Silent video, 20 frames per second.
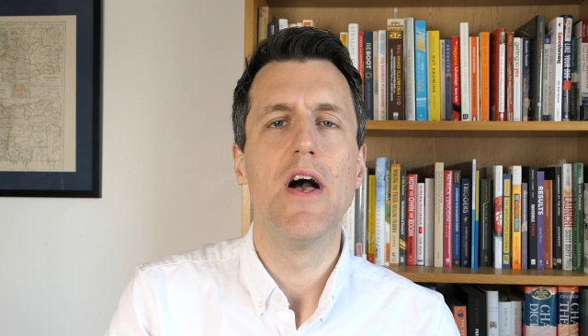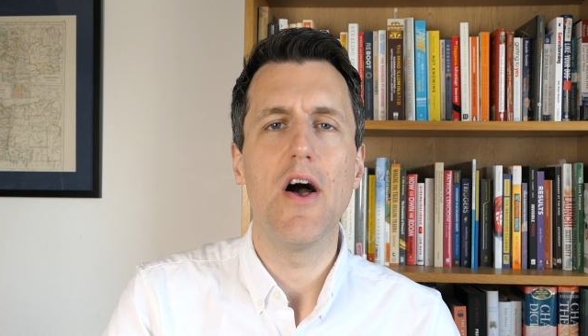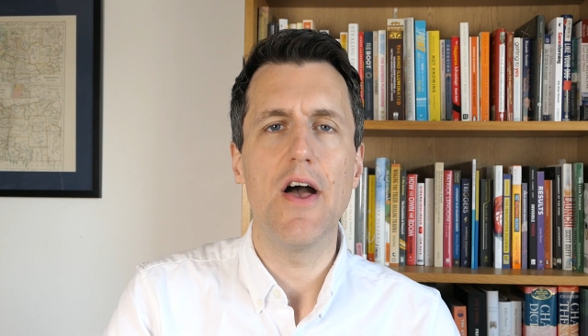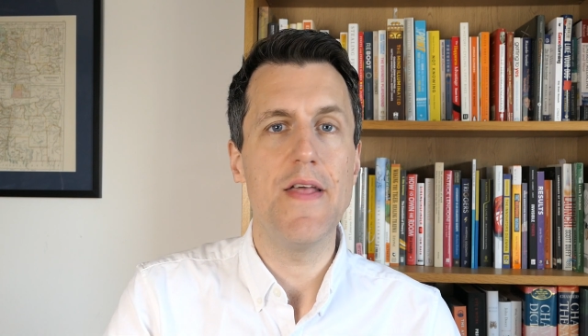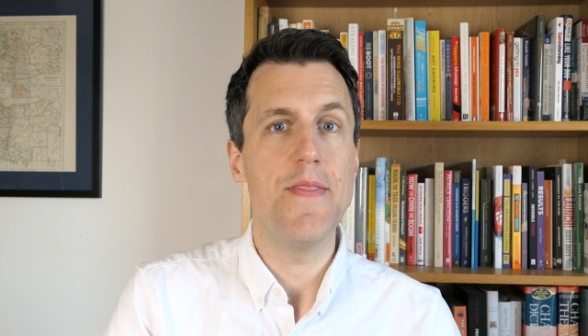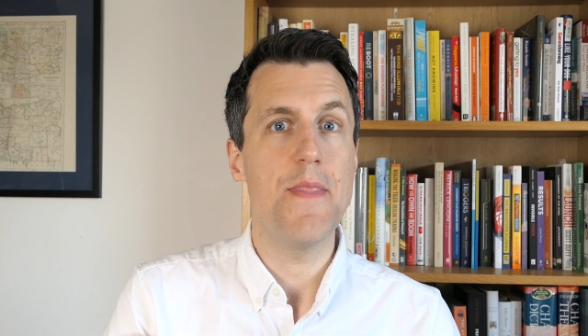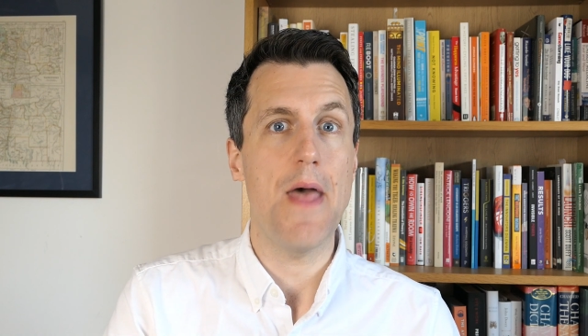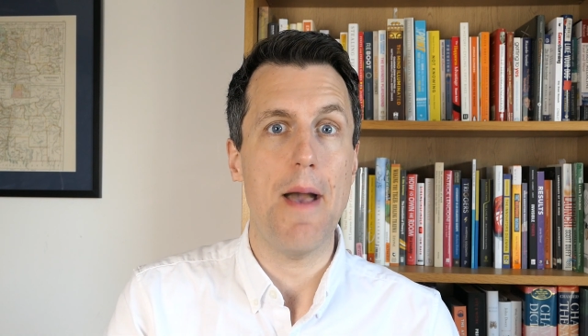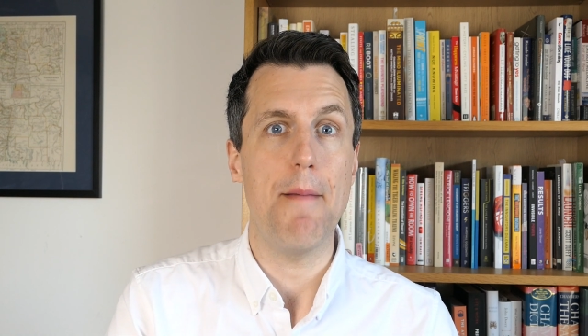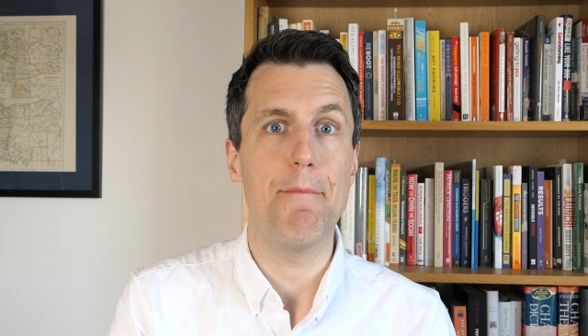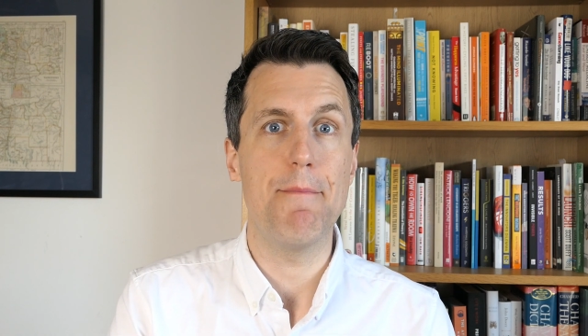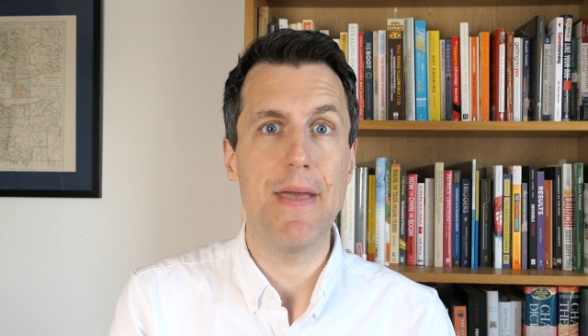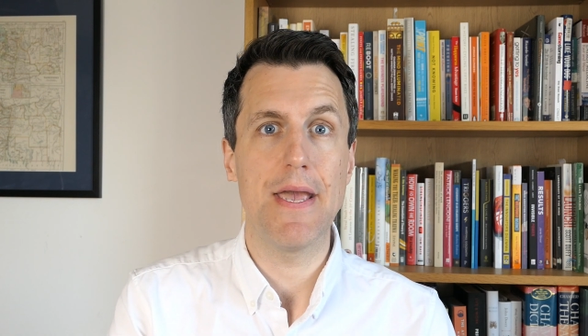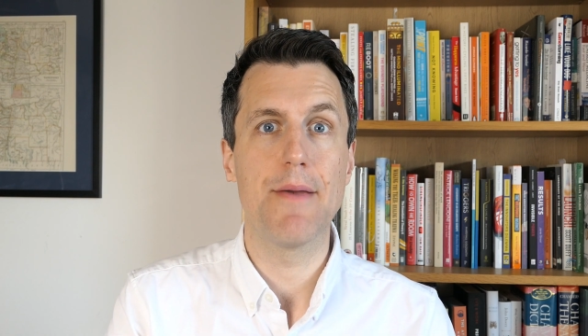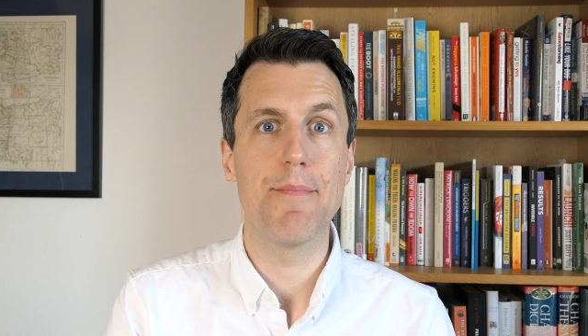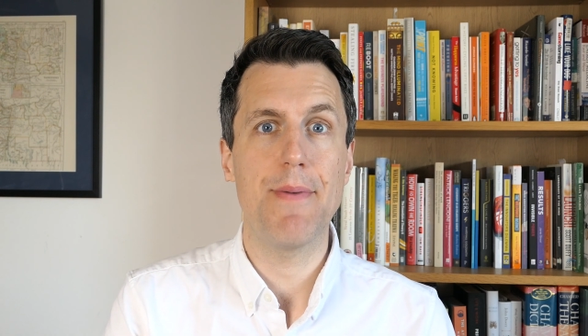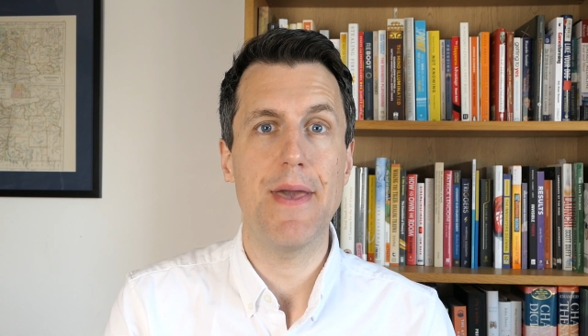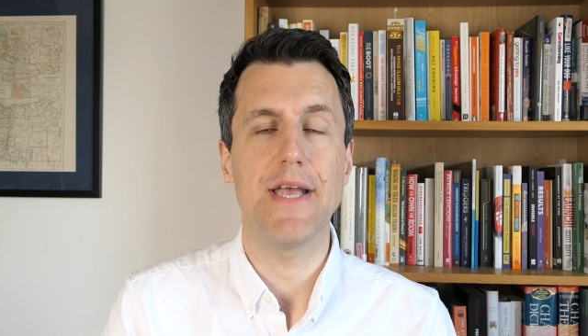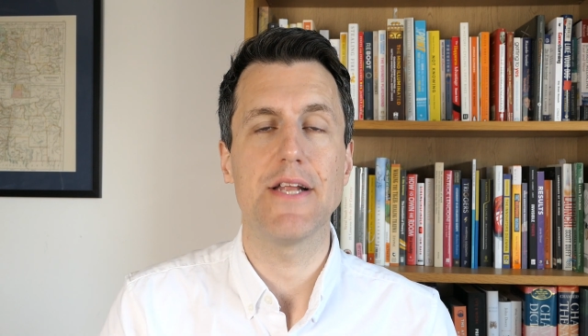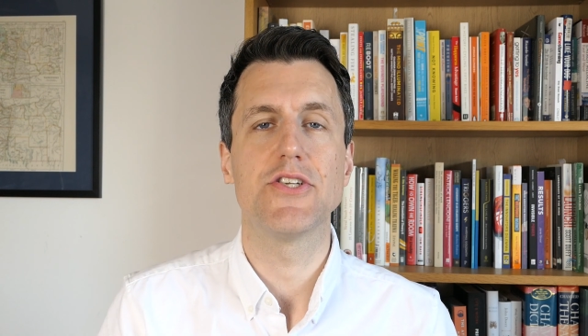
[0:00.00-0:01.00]
in that
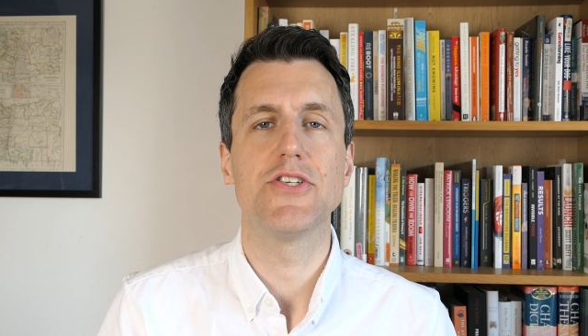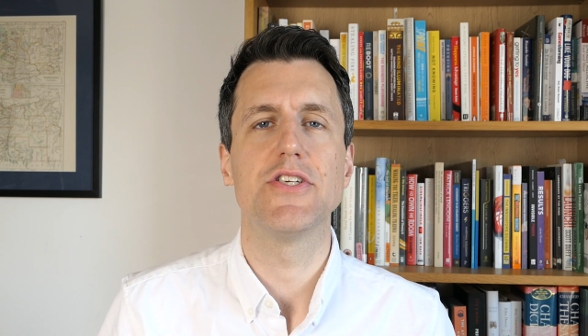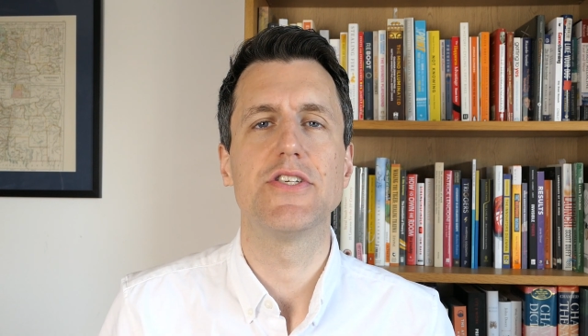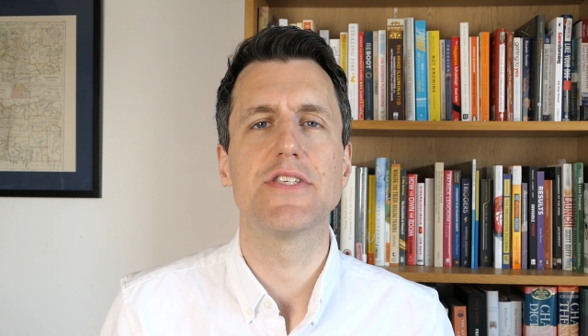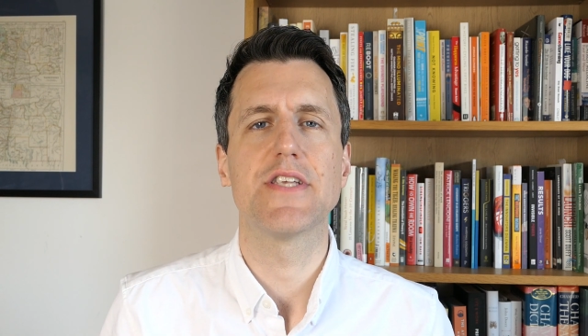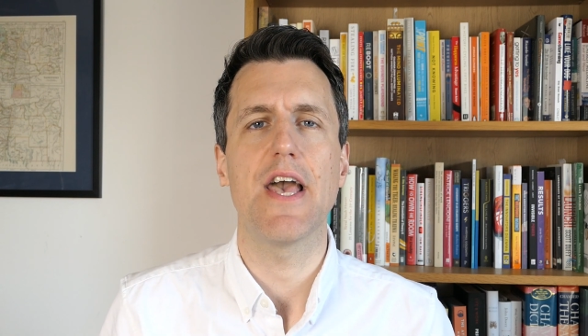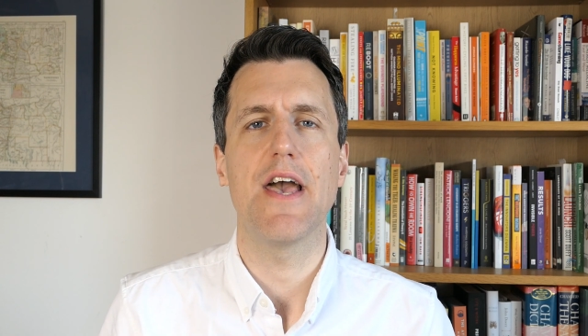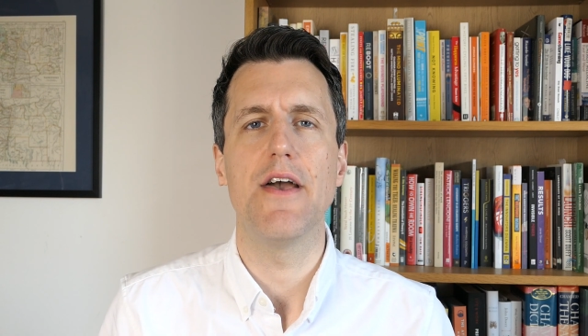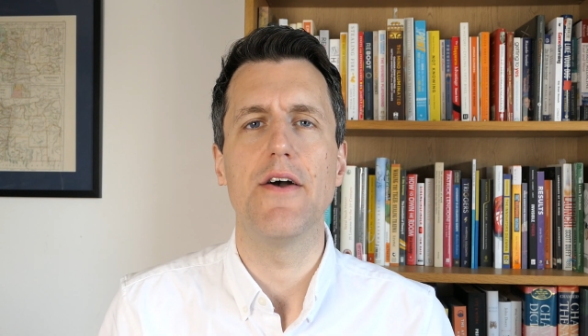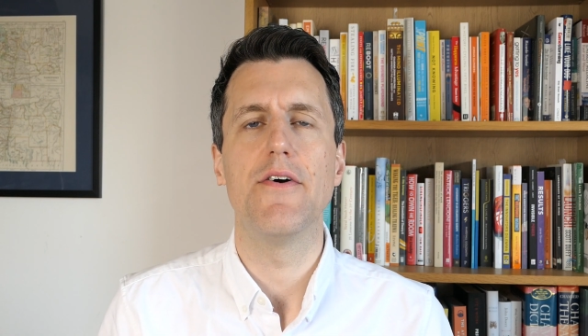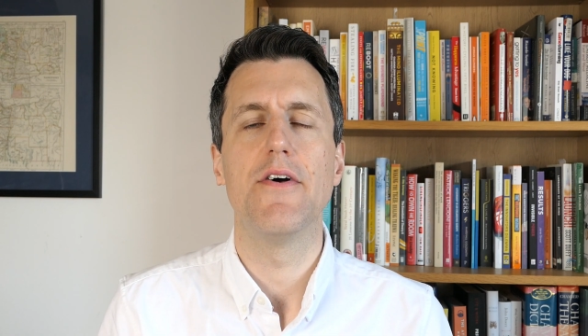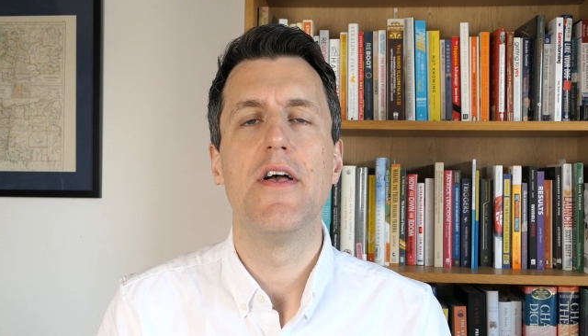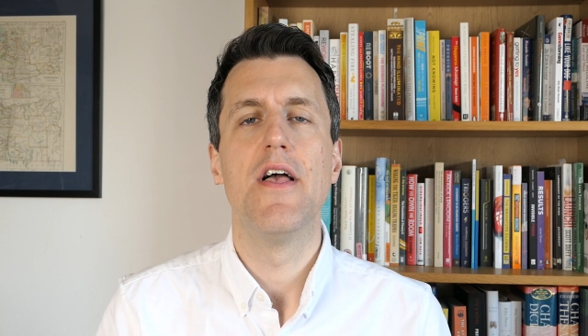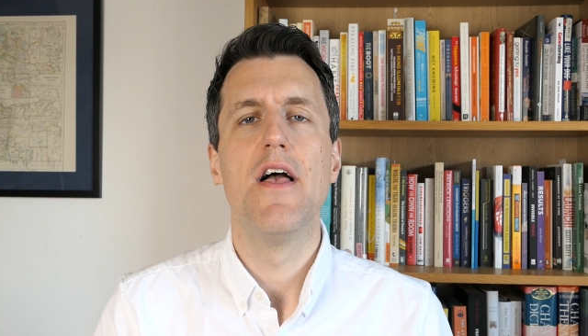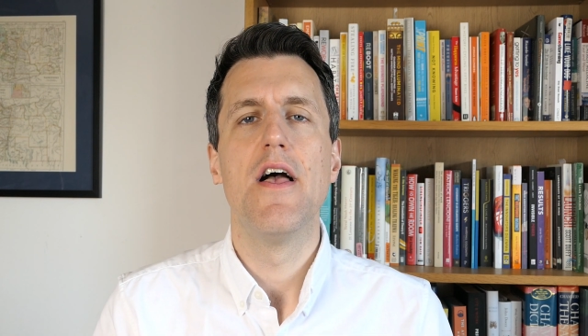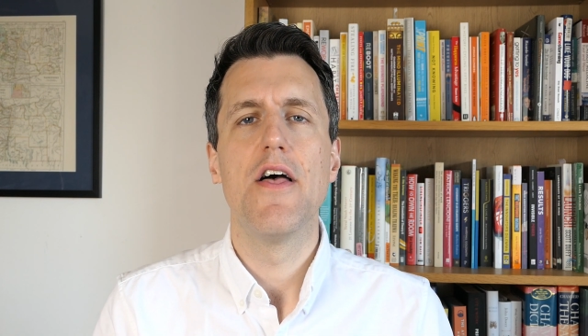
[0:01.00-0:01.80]
big picture scale,